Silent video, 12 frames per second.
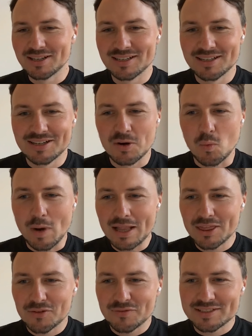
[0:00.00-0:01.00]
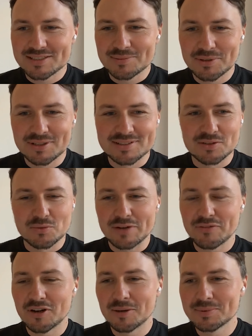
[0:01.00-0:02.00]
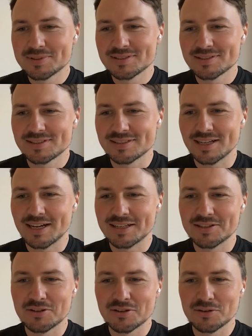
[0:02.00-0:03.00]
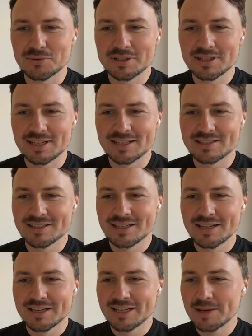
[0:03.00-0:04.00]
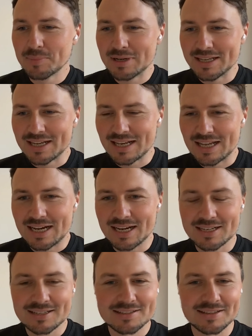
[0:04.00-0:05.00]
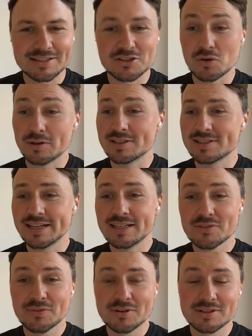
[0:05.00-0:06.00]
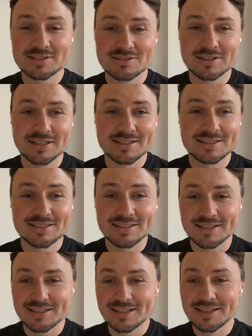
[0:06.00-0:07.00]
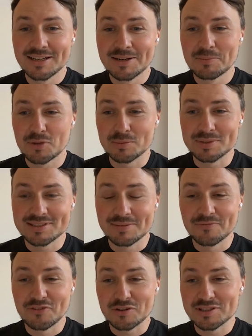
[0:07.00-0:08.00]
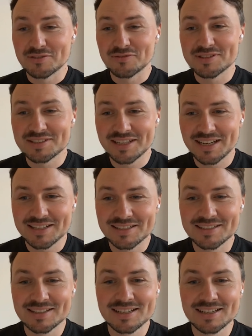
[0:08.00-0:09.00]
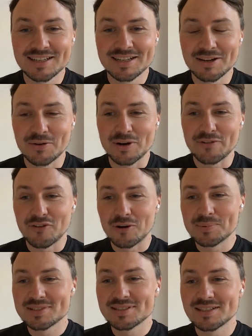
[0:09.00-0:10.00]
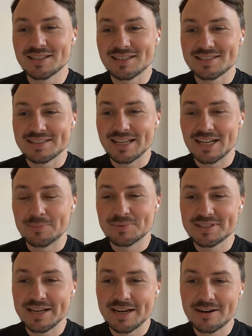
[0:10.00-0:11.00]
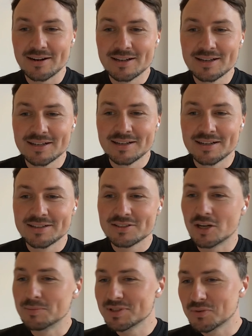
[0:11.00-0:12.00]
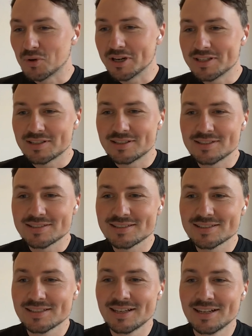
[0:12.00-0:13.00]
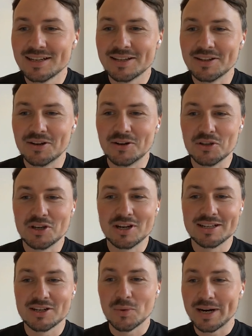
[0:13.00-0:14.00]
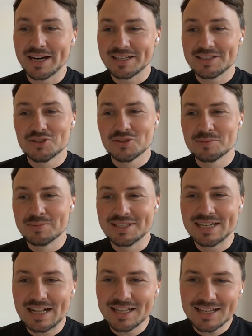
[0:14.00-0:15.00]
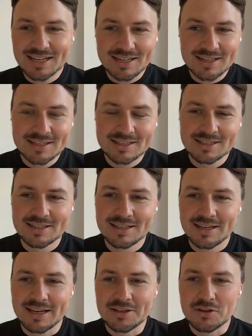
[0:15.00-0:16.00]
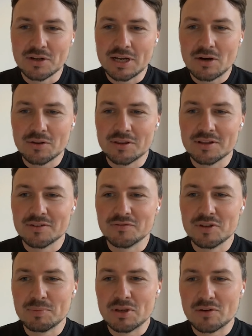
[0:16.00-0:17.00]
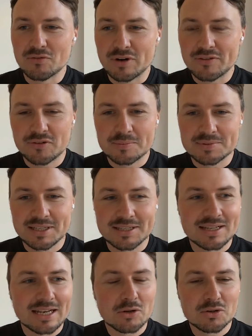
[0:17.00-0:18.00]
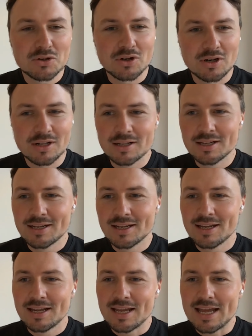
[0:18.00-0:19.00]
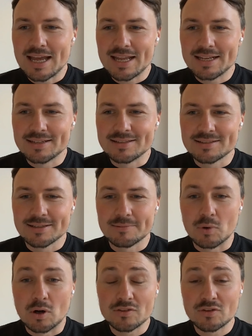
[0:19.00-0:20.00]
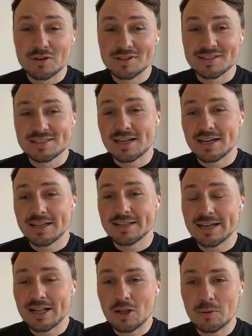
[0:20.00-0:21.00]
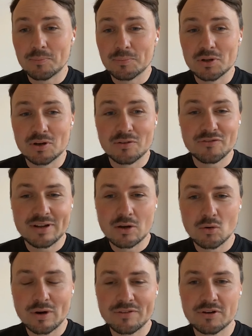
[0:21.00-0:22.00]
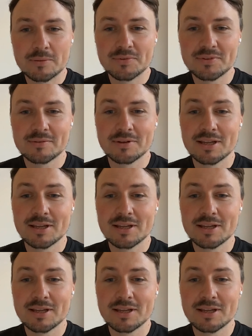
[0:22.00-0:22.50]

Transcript: a wealth of experience in RevOps, started your career at Kimberly-Clark, then joined Salesforce, right? Probably some very sophisticated RevOps setups there. Thomson Reuters, you got acquired into Medallia, and you're now the VP of RevOps at Cloud Call. And also on the side, help, fellow RevOps